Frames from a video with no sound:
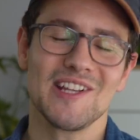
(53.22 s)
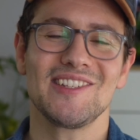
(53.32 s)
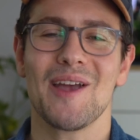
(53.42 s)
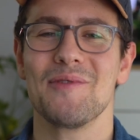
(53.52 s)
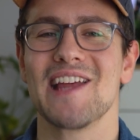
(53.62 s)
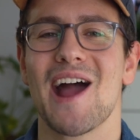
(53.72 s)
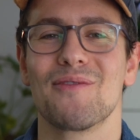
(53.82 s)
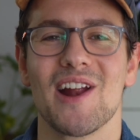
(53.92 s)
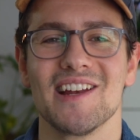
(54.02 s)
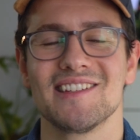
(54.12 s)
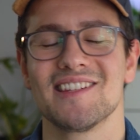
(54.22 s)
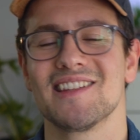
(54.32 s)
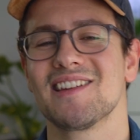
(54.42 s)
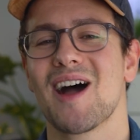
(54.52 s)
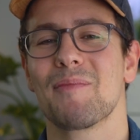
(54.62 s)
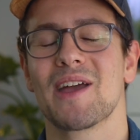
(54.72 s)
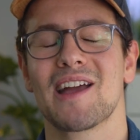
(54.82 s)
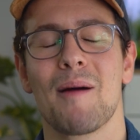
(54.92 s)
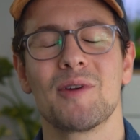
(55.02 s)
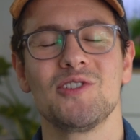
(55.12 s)
what do you say we dive right into the
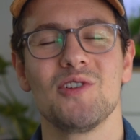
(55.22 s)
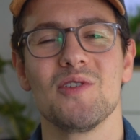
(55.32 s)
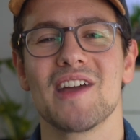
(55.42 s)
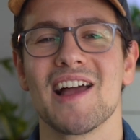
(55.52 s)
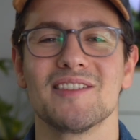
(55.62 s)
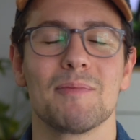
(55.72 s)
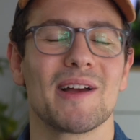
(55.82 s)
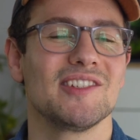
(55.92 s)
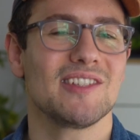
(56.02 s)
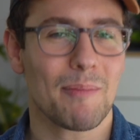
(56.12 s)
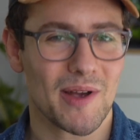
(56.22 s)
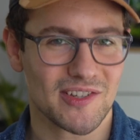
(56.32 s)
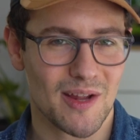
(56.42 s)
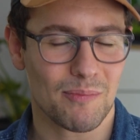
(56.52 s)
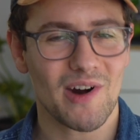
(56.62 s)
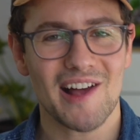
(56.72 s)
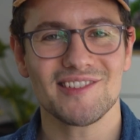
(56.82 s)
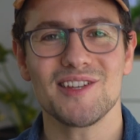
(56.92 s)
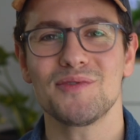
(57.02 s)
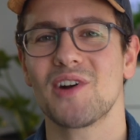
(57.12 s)
topic? I'm gonna show you guys my step-by-step
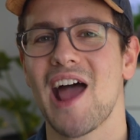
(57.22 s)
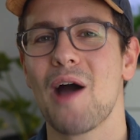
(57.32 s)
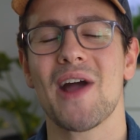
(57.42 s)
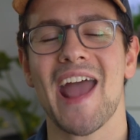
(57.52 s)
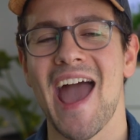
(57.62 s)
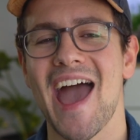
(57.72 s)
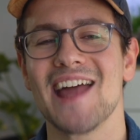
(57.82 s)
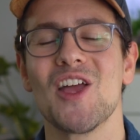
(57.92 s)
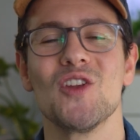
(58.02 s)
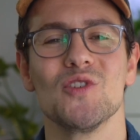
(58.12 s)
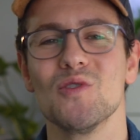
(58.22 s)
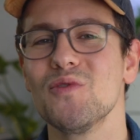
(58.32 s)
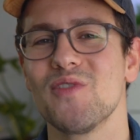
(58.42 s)
process for how I add new